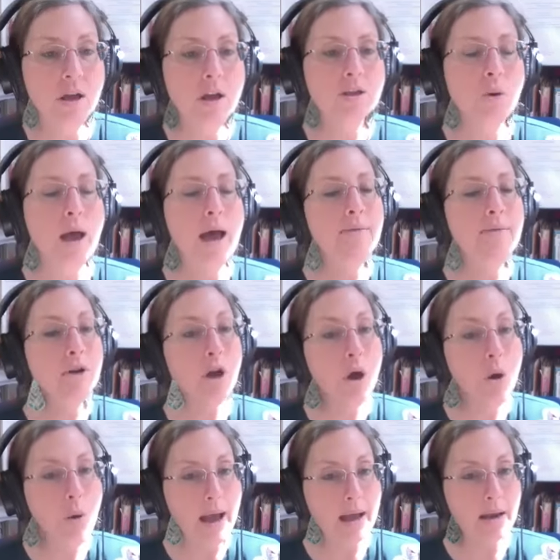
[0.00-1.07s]
So have a
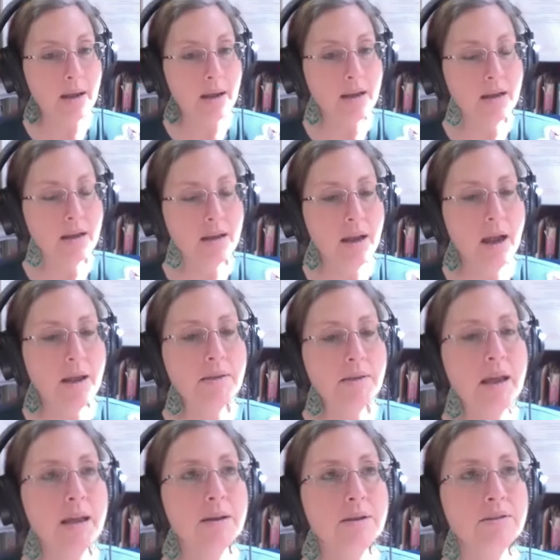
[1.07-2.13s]
go at it and
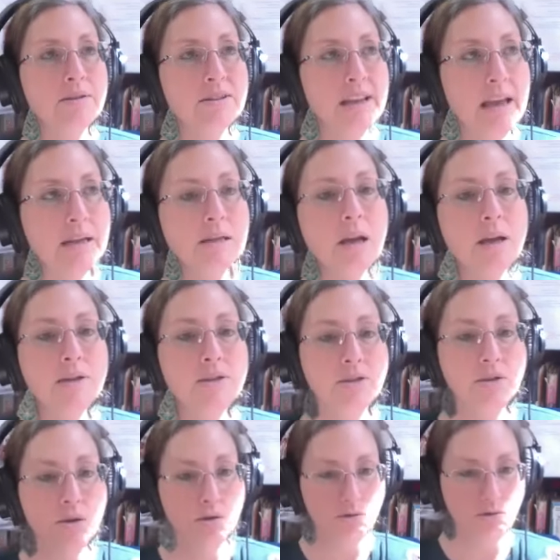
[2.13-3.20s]
then send us
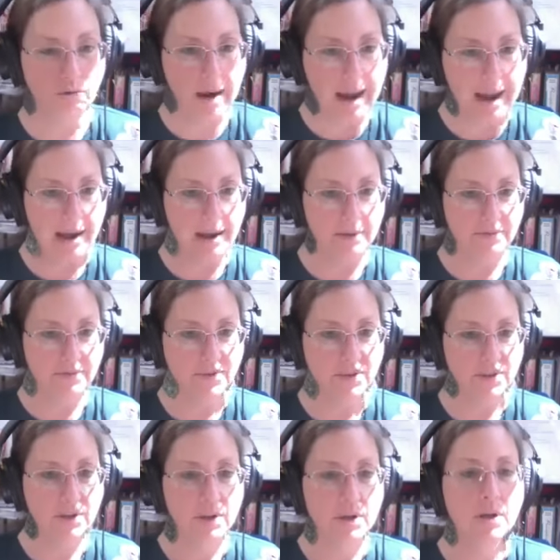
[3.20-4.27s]
your draft.
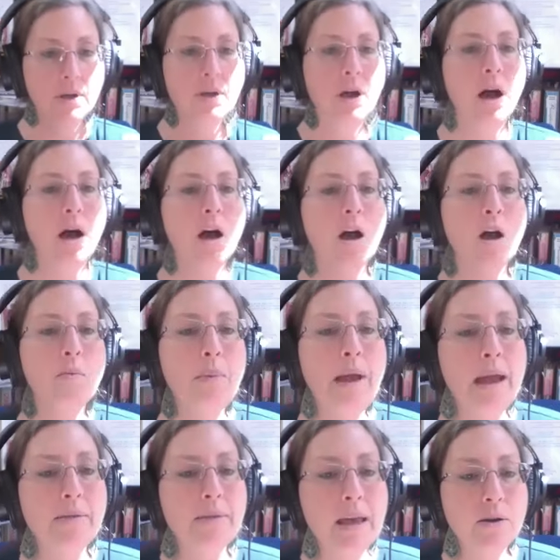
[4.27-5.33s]

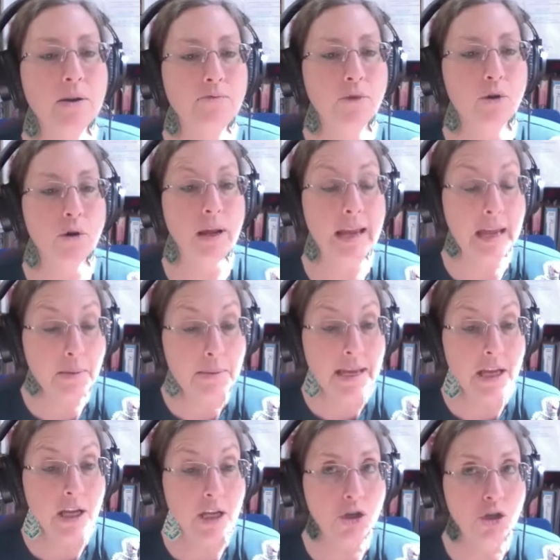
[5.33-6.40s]
And then for
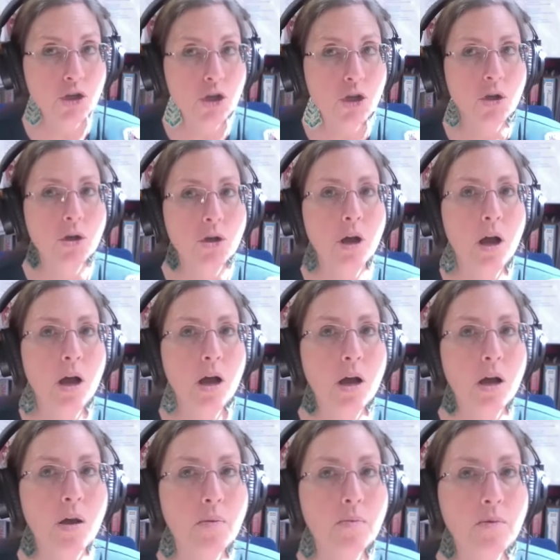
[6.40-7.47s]
image,
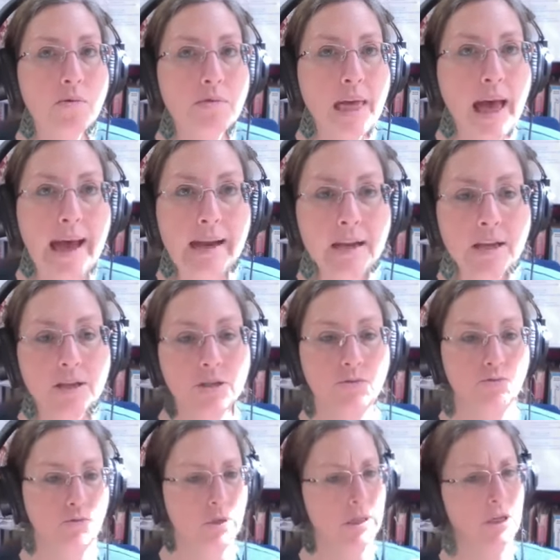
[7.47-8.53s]
that is
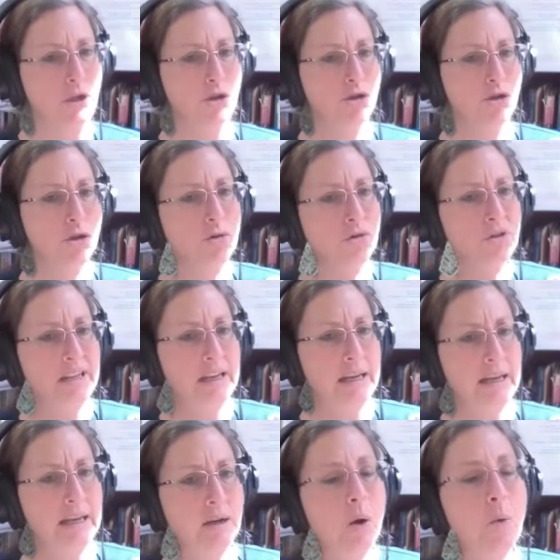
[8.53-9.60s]
really
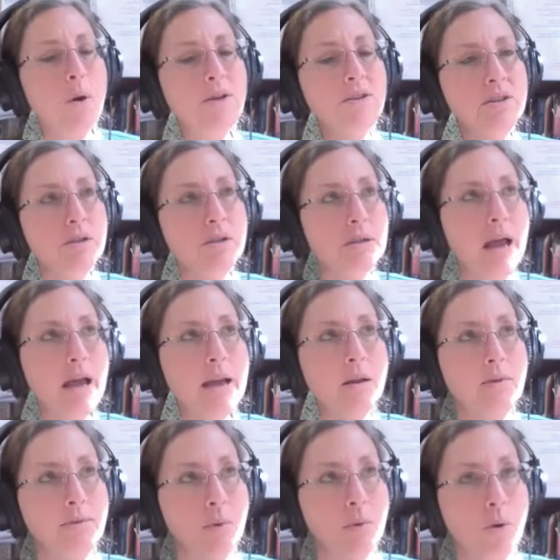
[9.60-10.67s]
juicy. Oh, what's the title
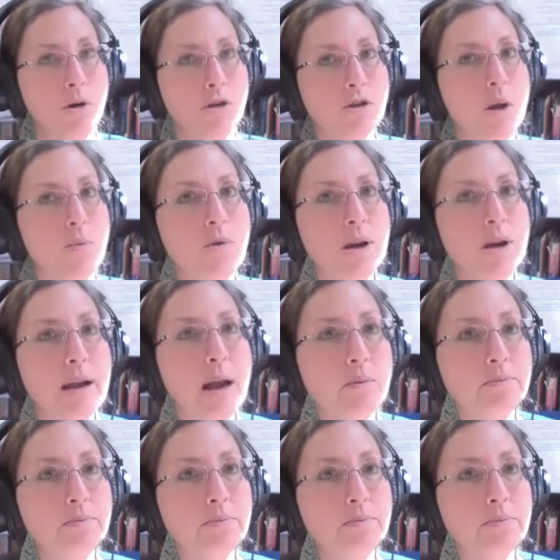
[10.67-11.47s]
of the workshop right now?